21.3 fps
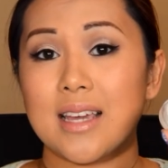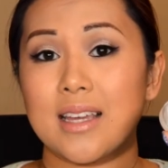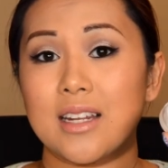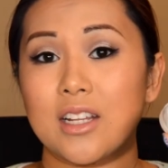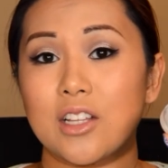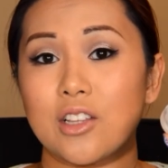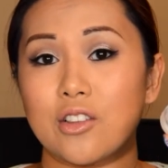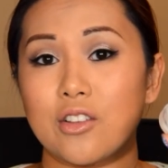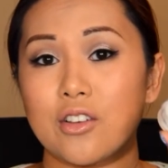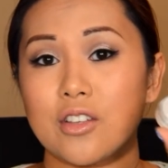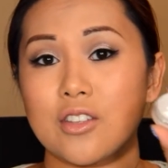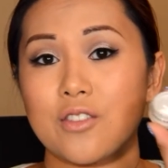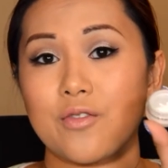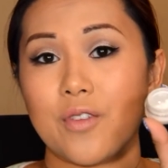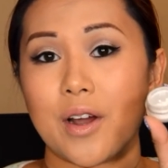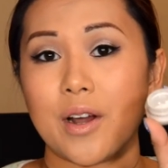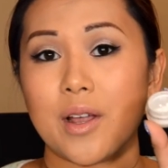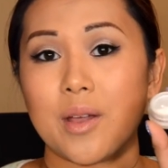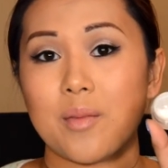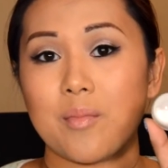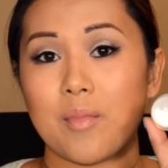and it looks
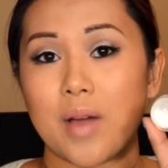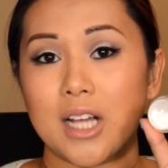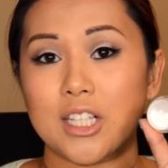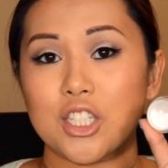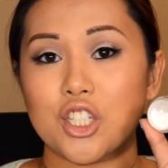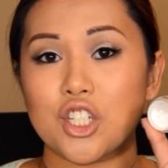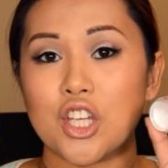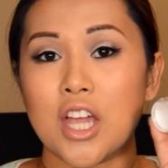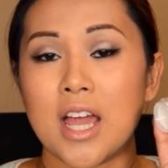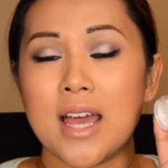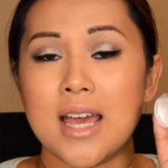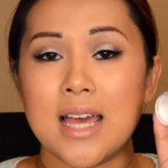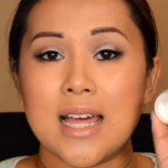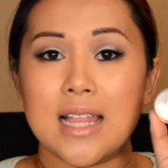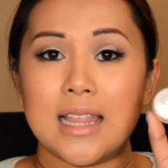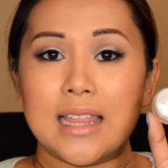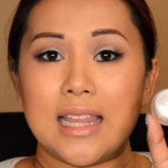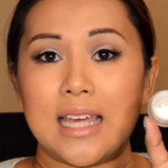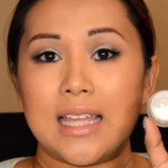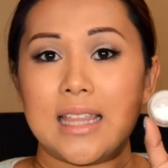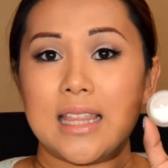very much
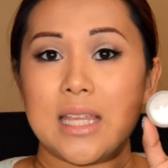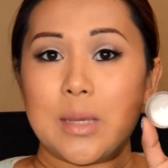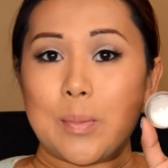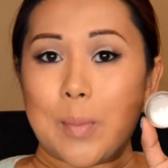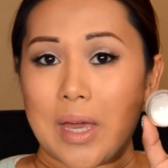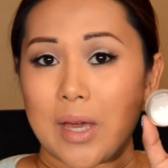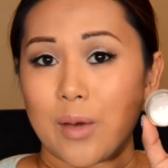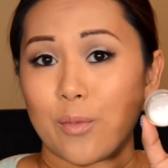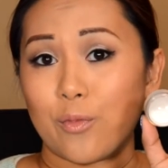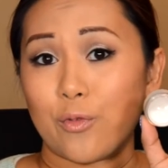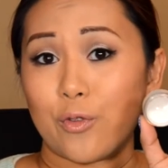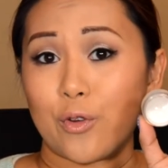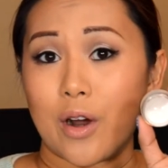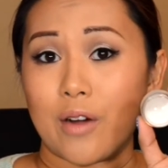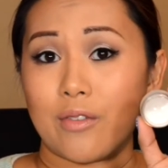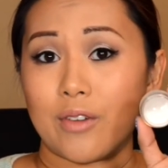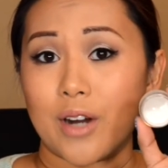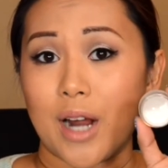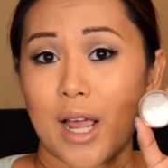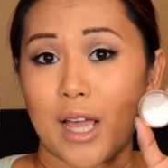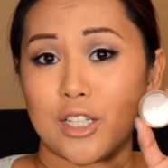like the Makeup
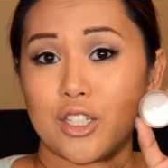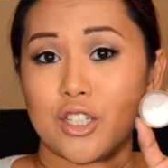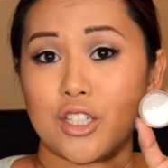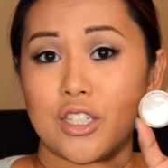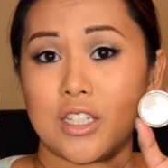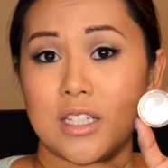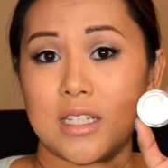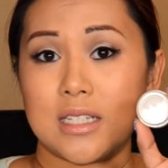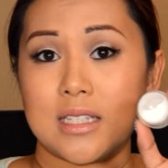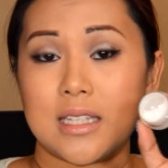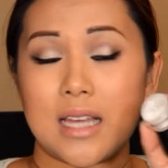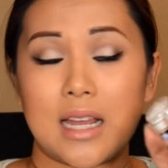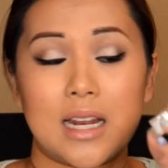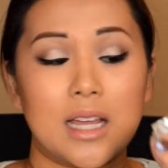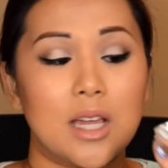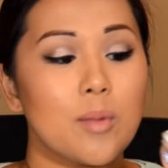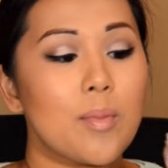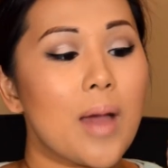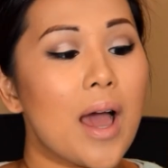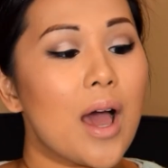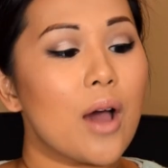Forever HD
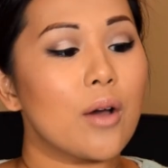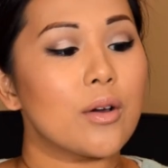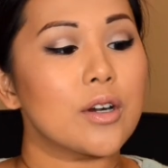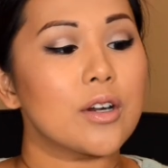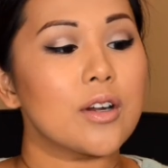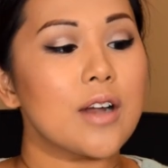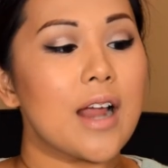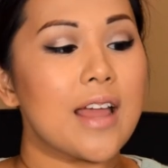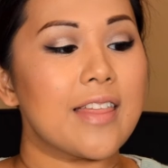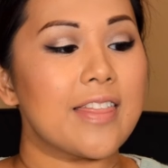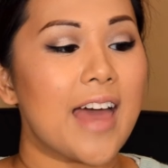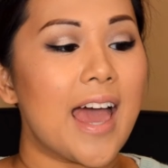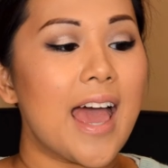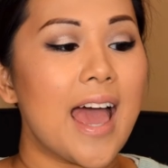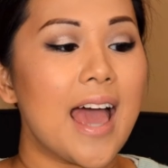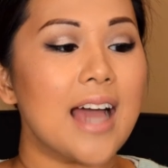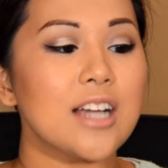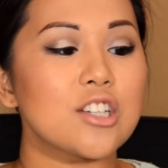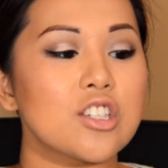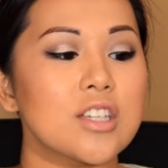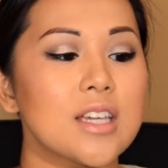setting powder. That
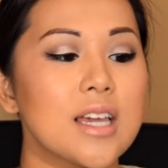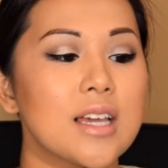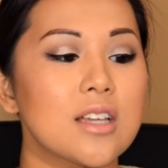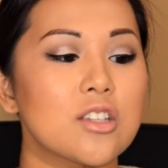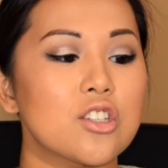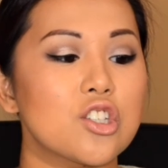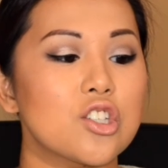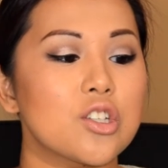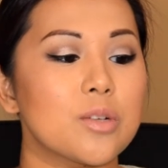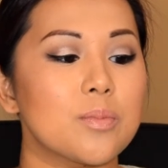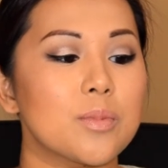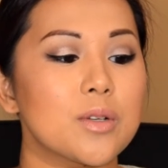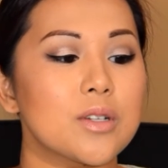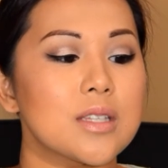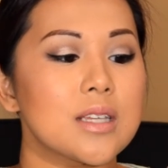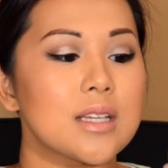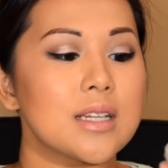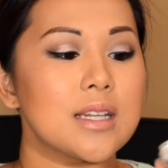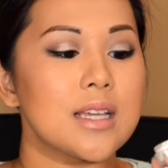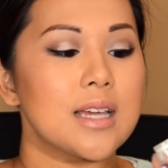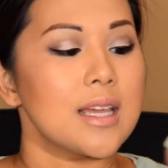actually has shimmers
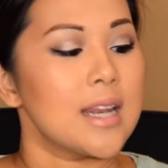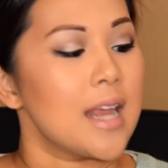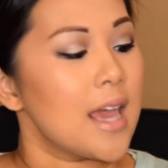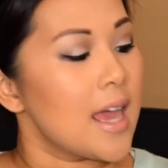in it.